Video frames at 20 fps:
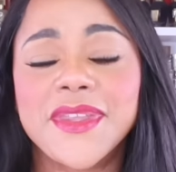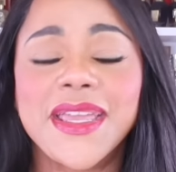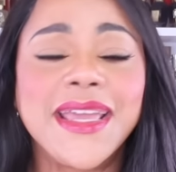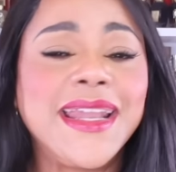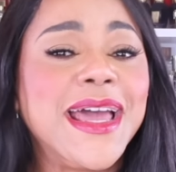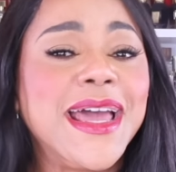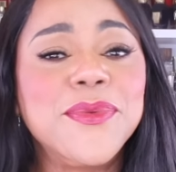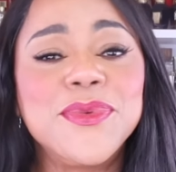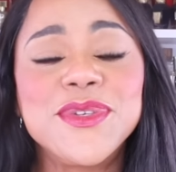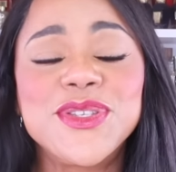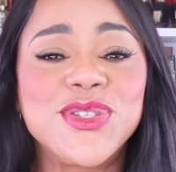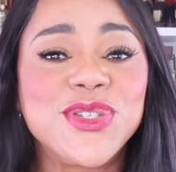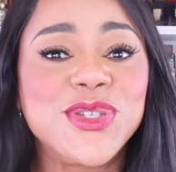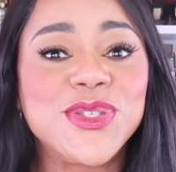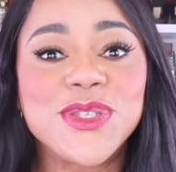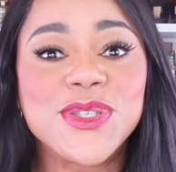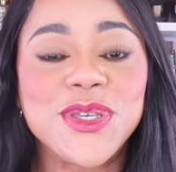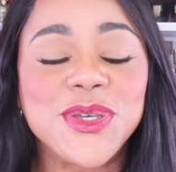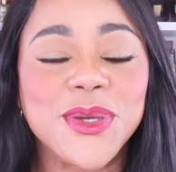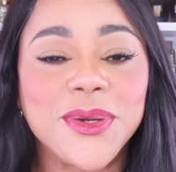And I was
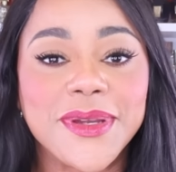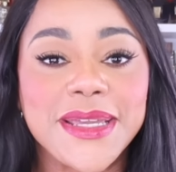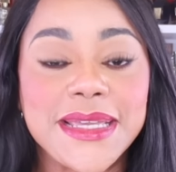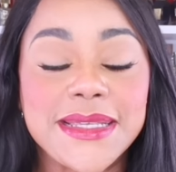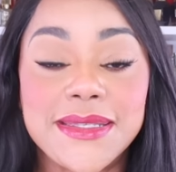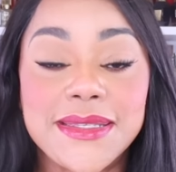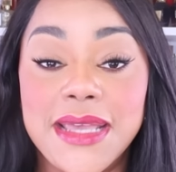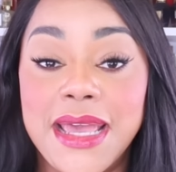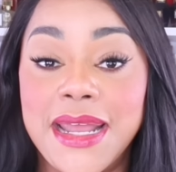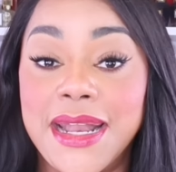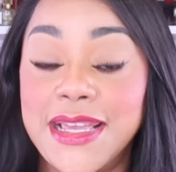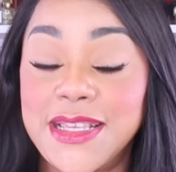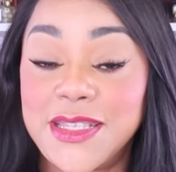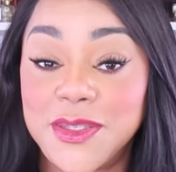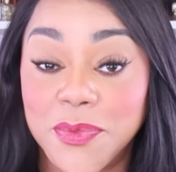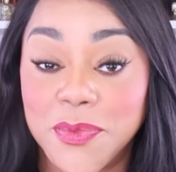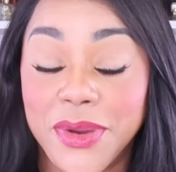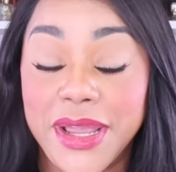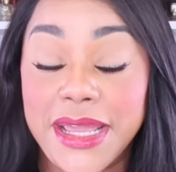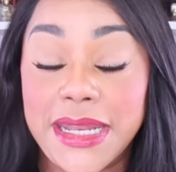just curious and I
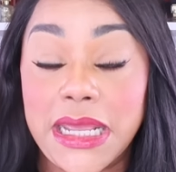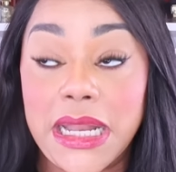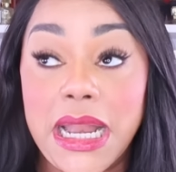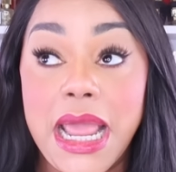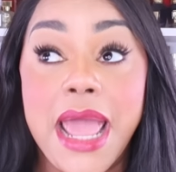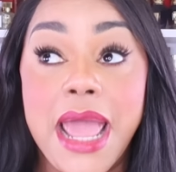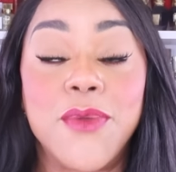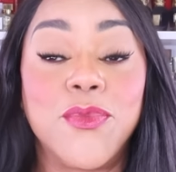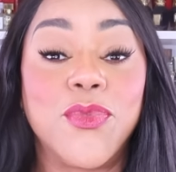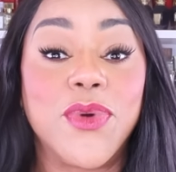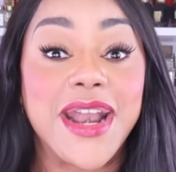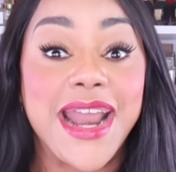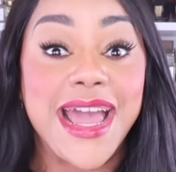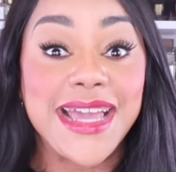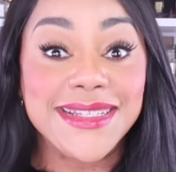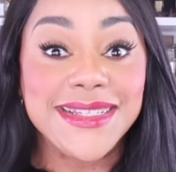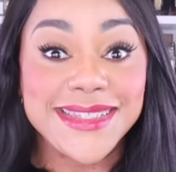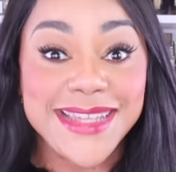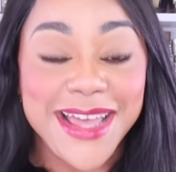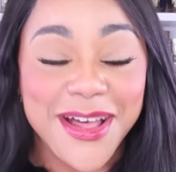sprayed it. And when
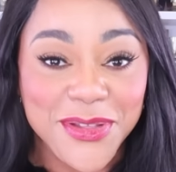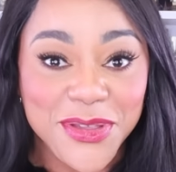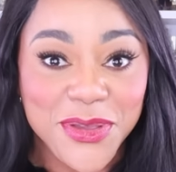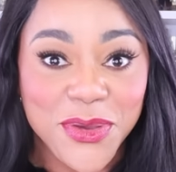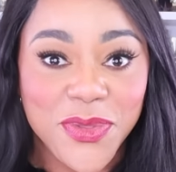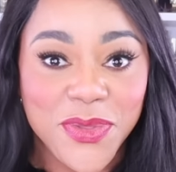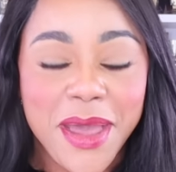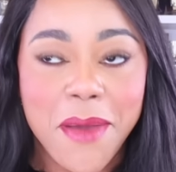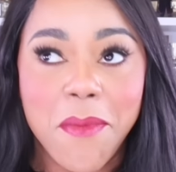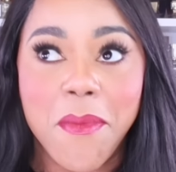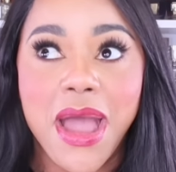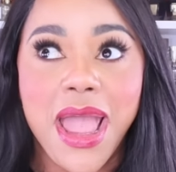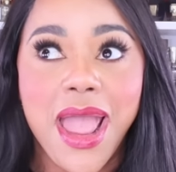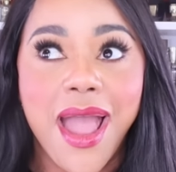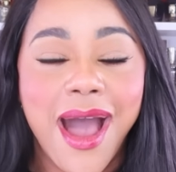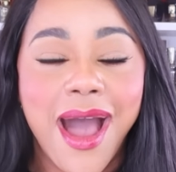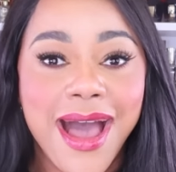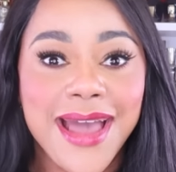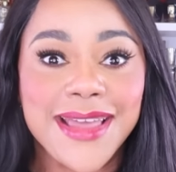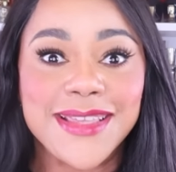I tell you that my
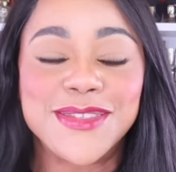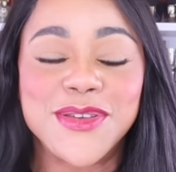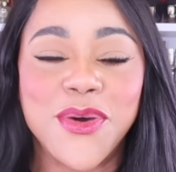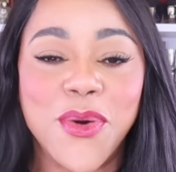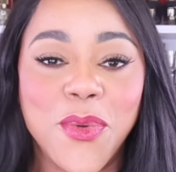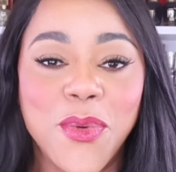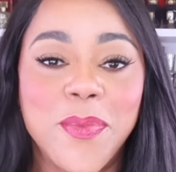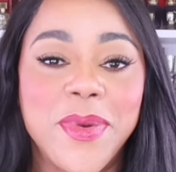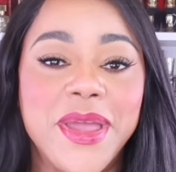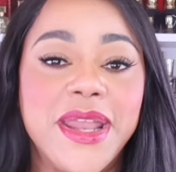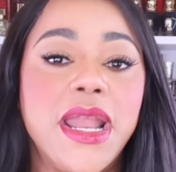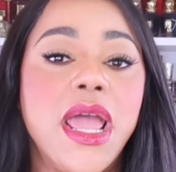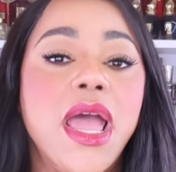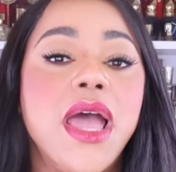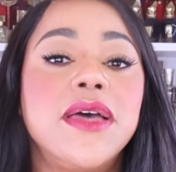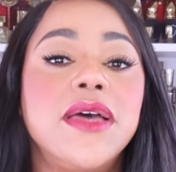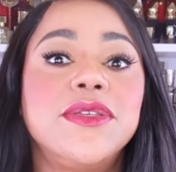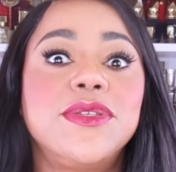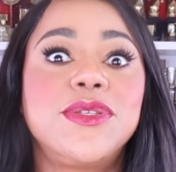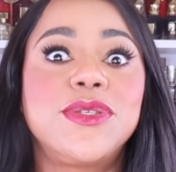eyes opened
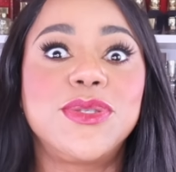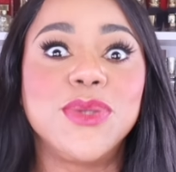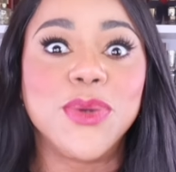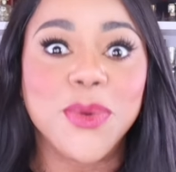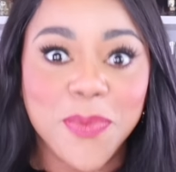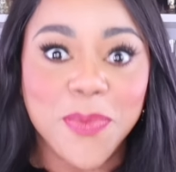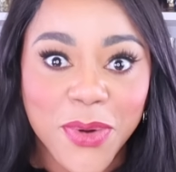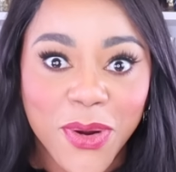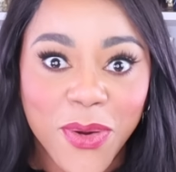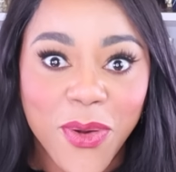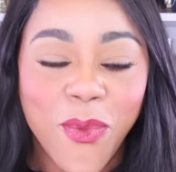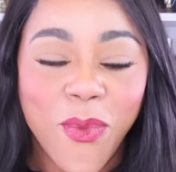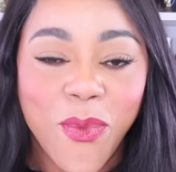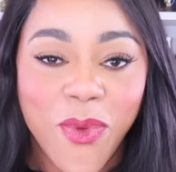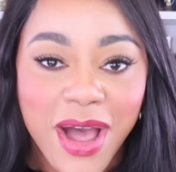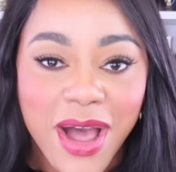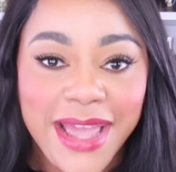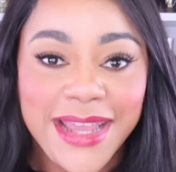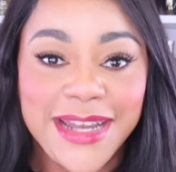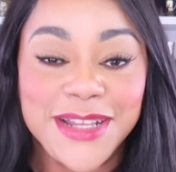super
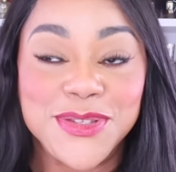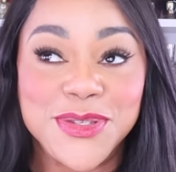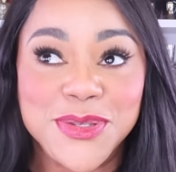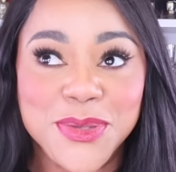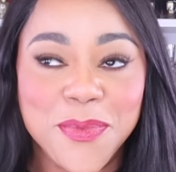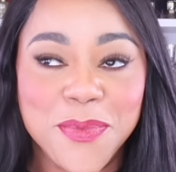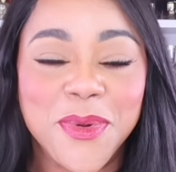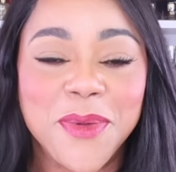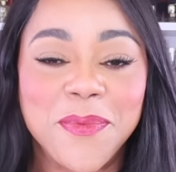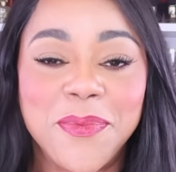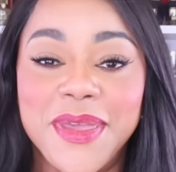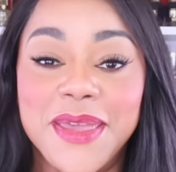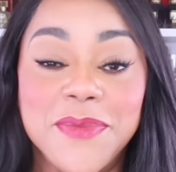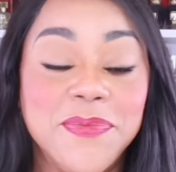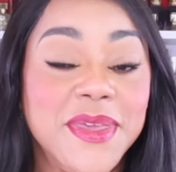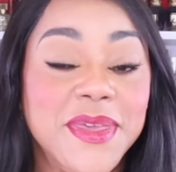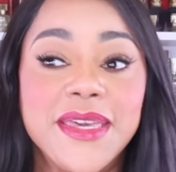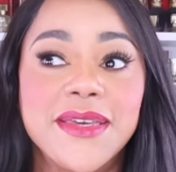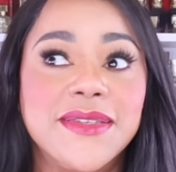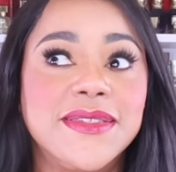wide and super big
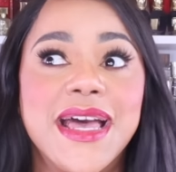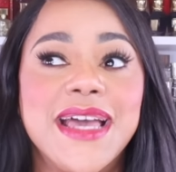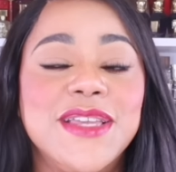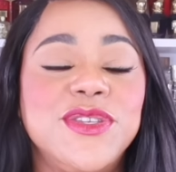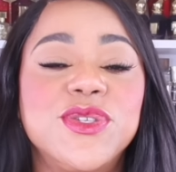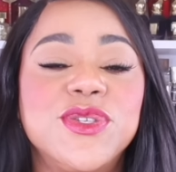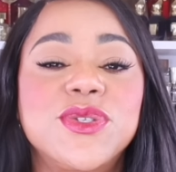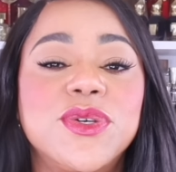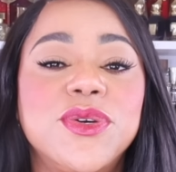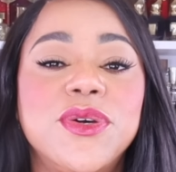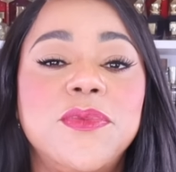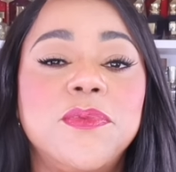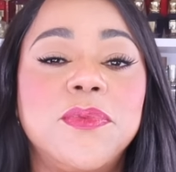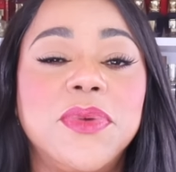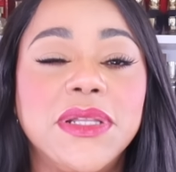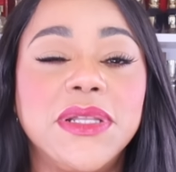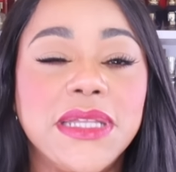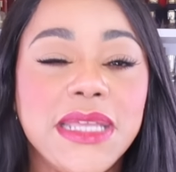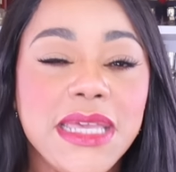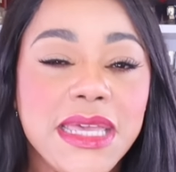because I just couldn't
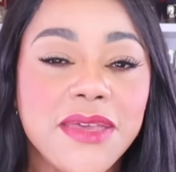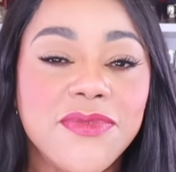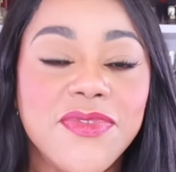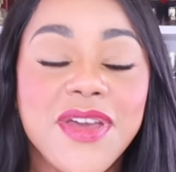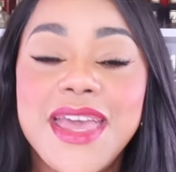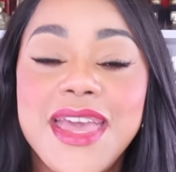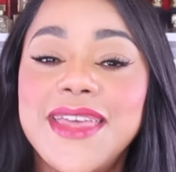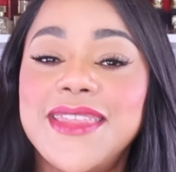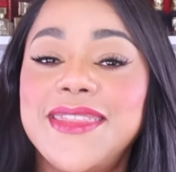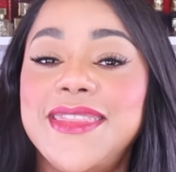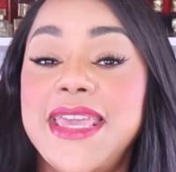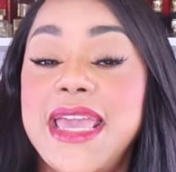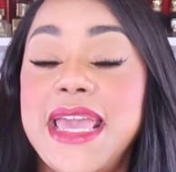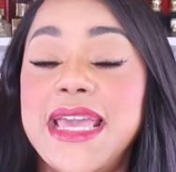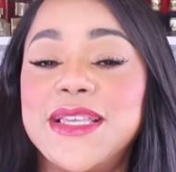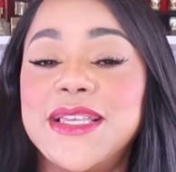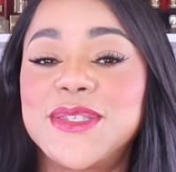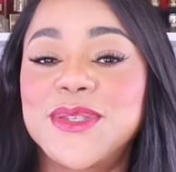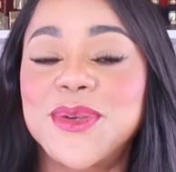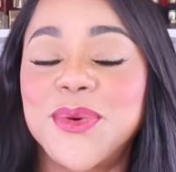believe the
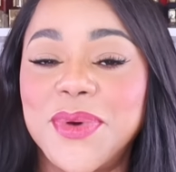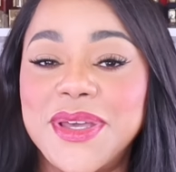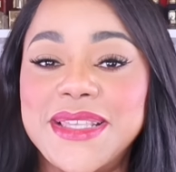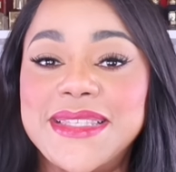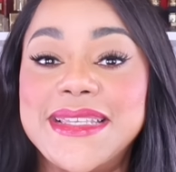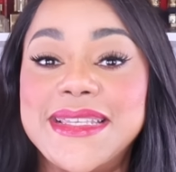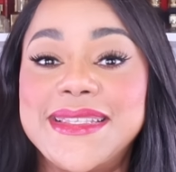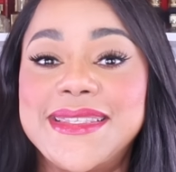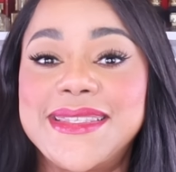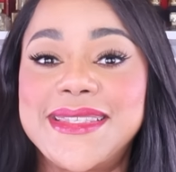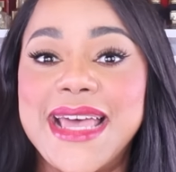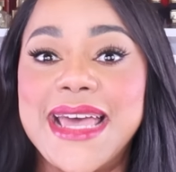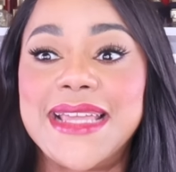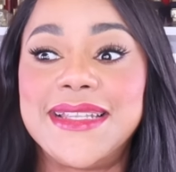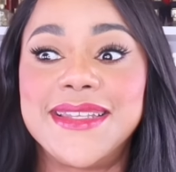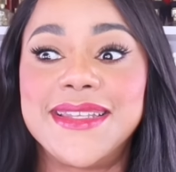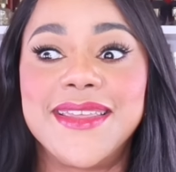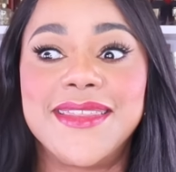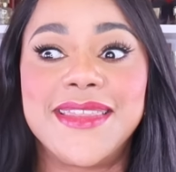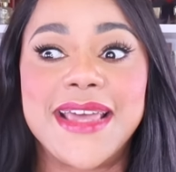exquisite
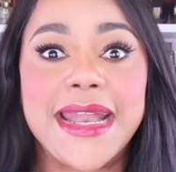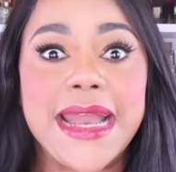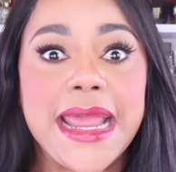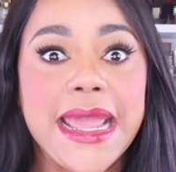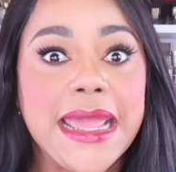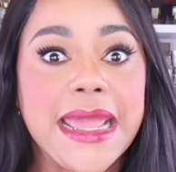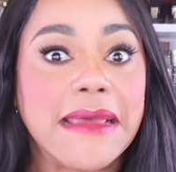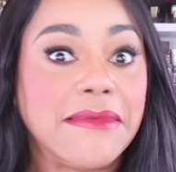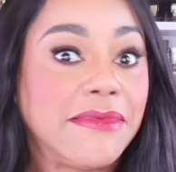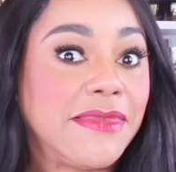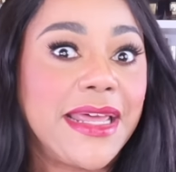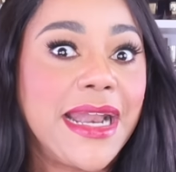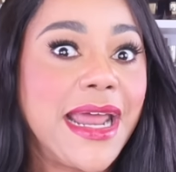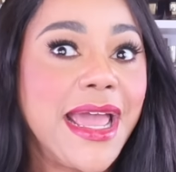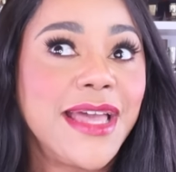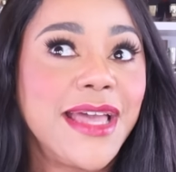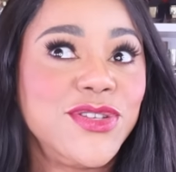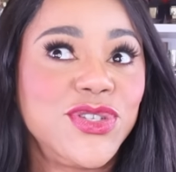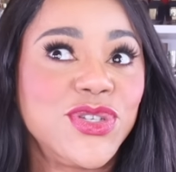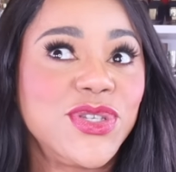scent that
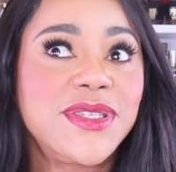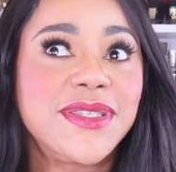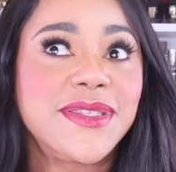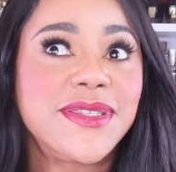I had just